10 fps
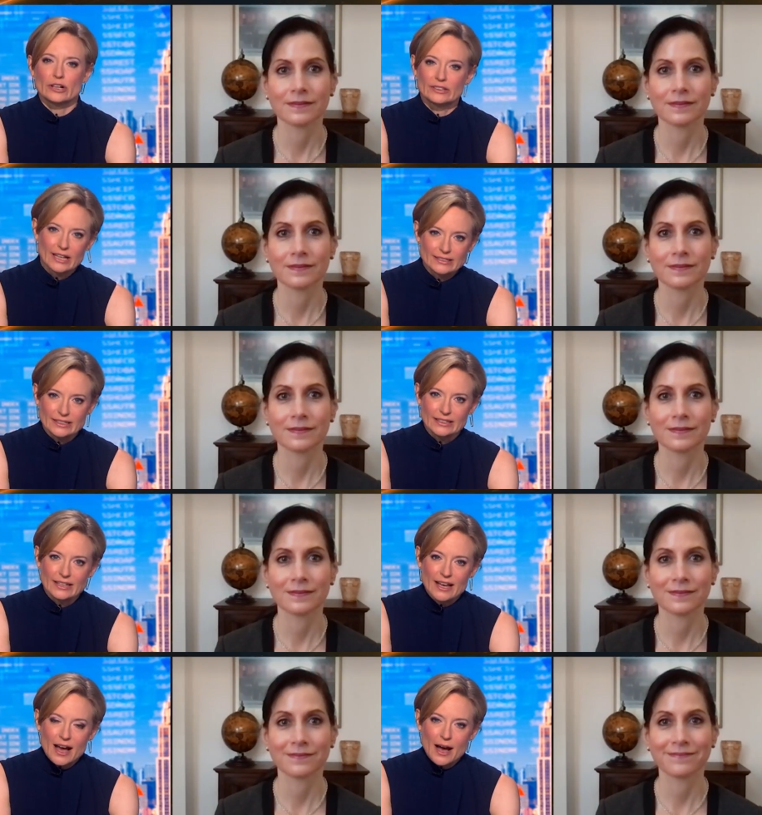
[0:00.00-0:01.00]
Speaker 1: in London.
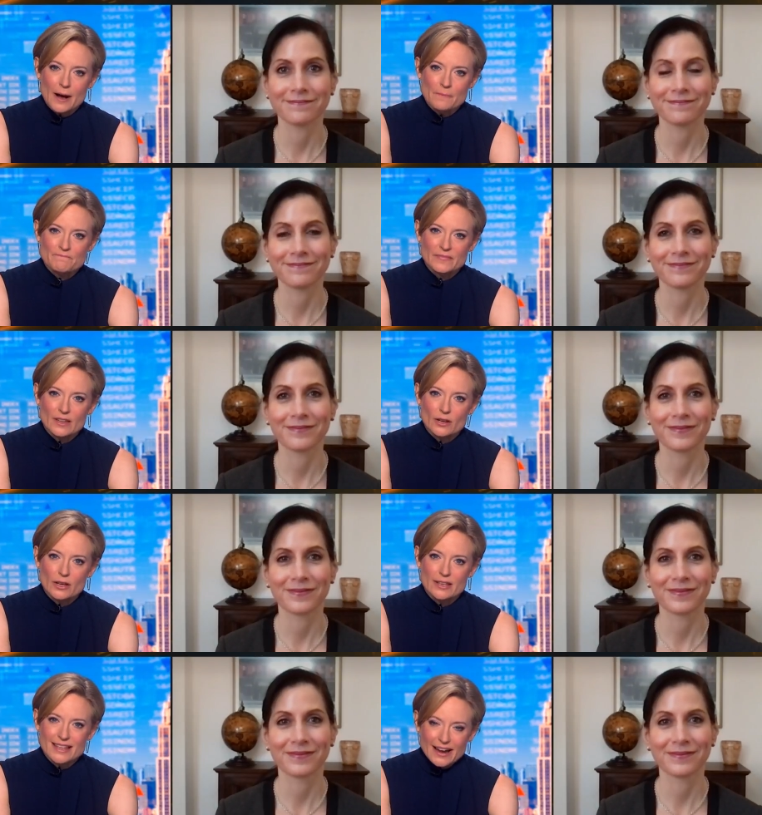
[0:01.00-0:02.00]
Um,
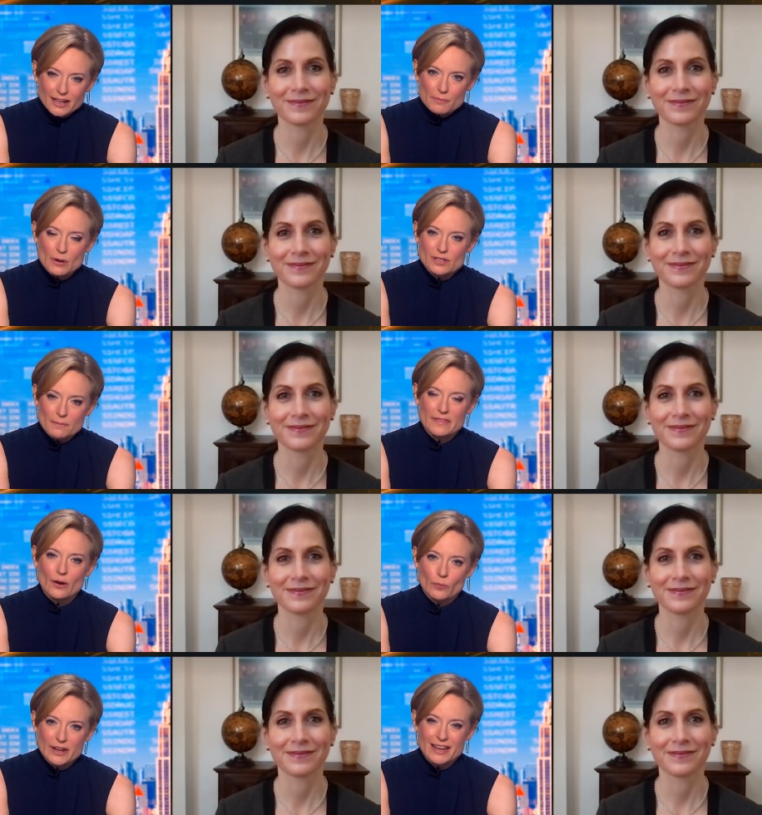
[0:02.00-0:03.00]
is that going to be something that
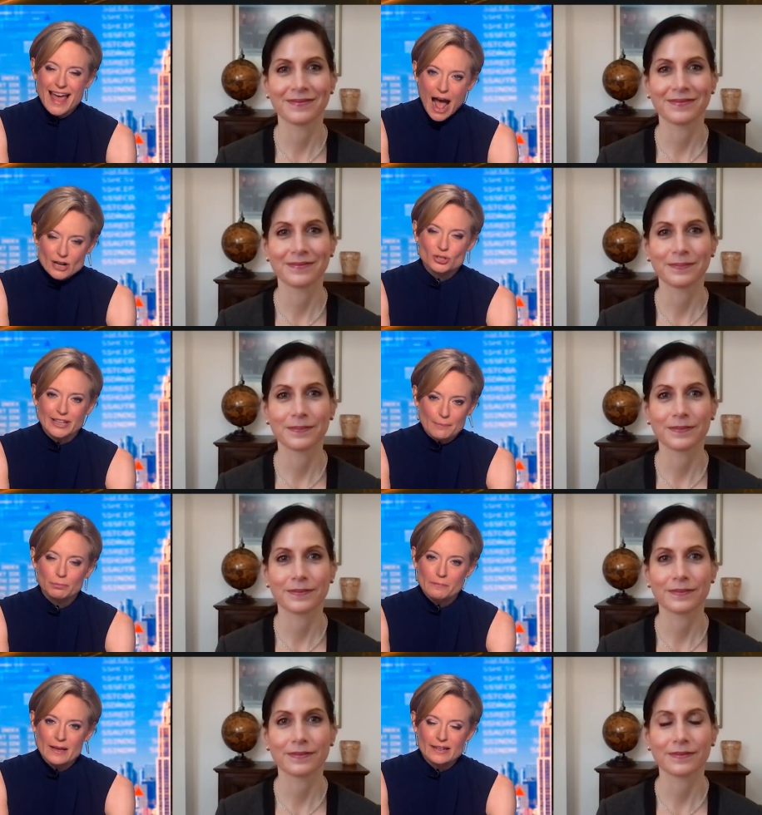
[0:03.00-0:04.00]
we can actually
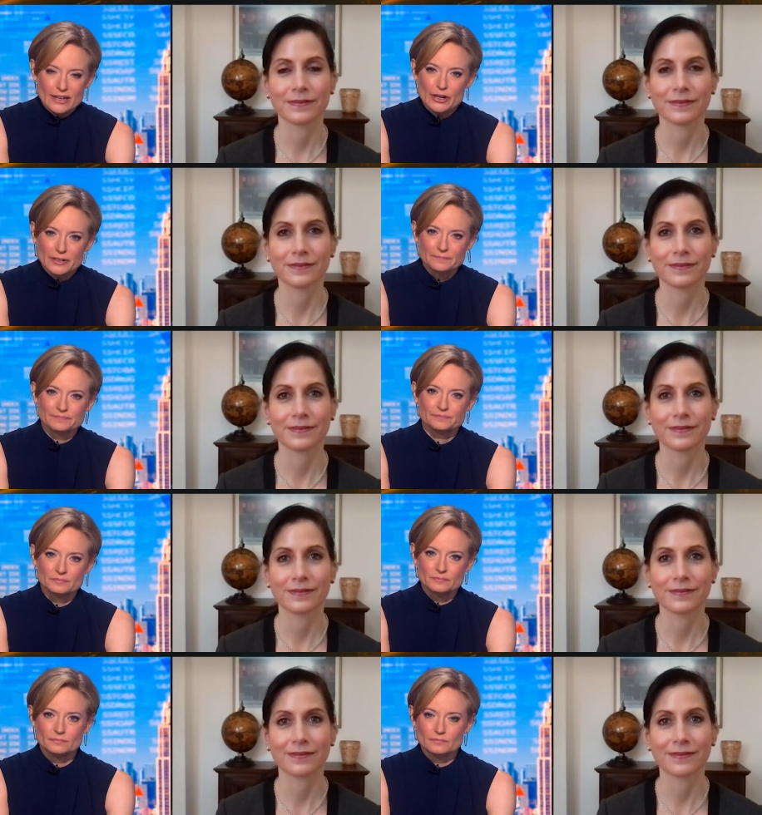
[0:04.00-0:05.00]
implement here?
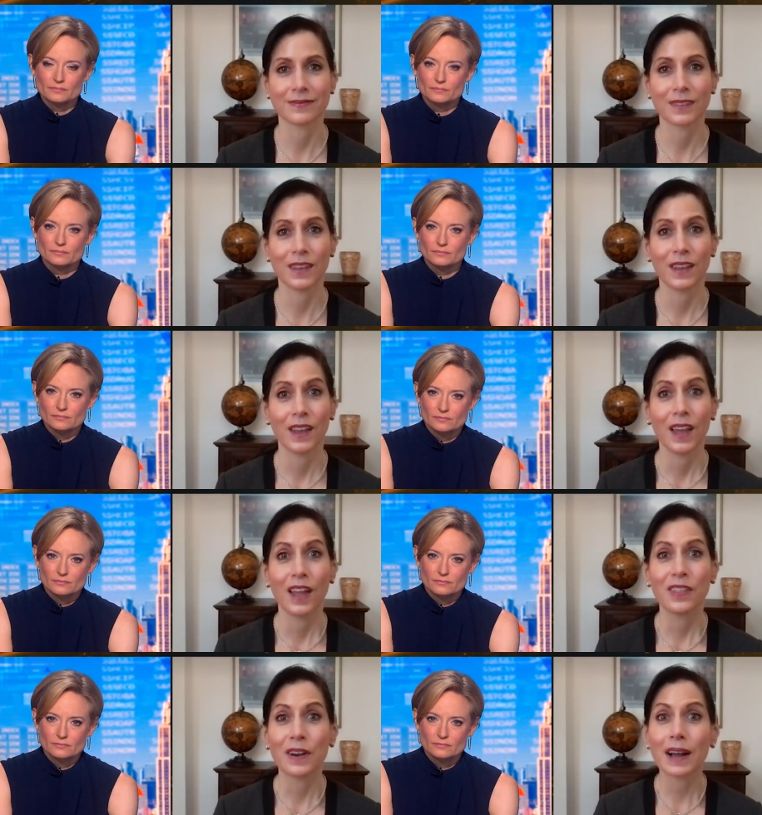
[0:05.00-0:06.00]

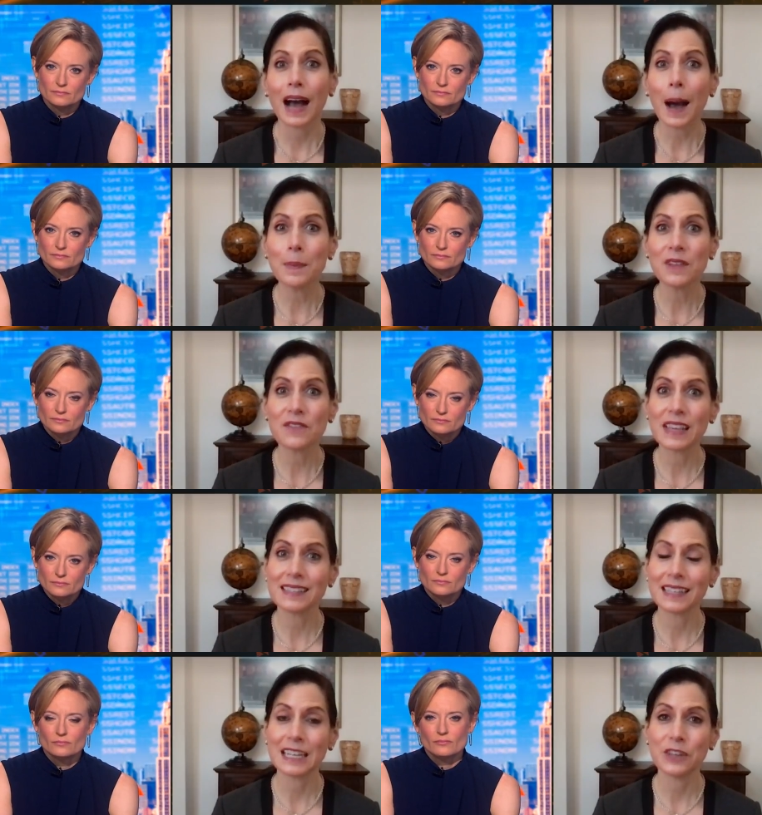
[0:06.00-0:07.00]
Speaker 2: There are a couple of things
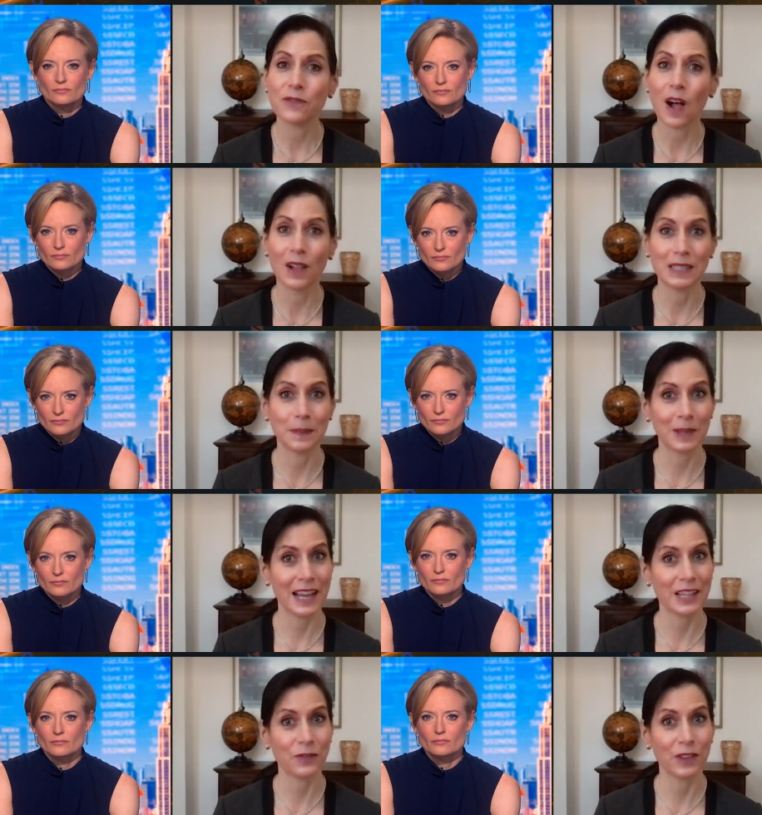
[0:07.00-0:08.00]
that need to fall into
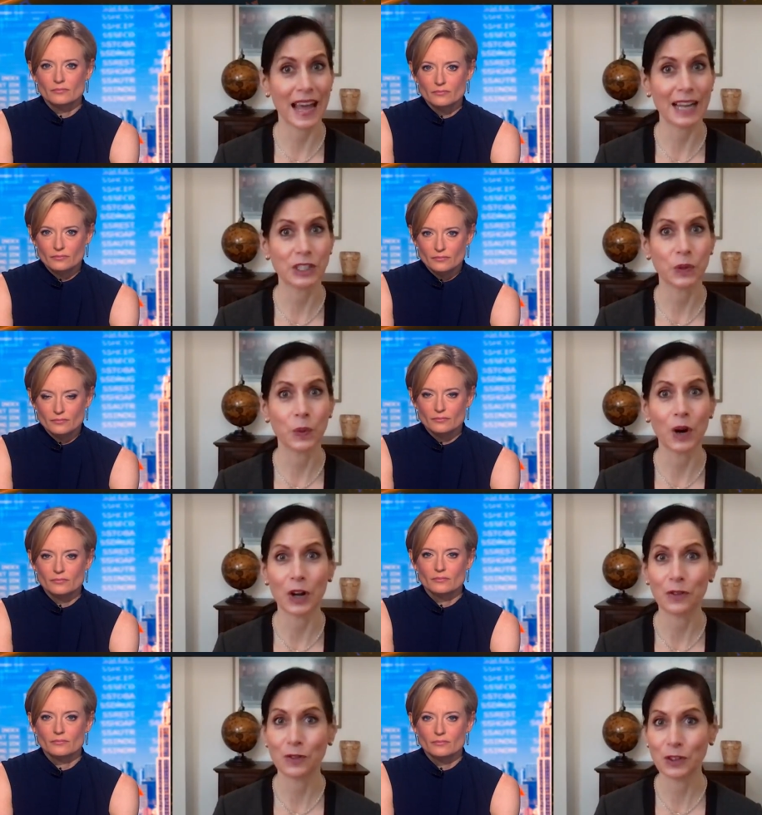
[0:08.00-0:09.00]
place for that to
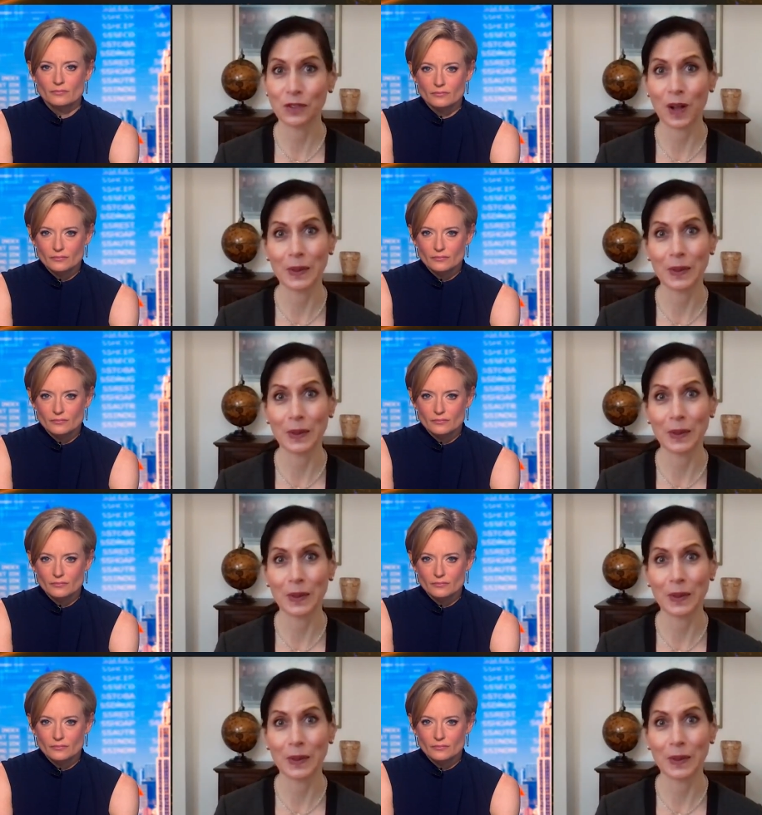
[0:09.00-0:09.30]
work. First of all,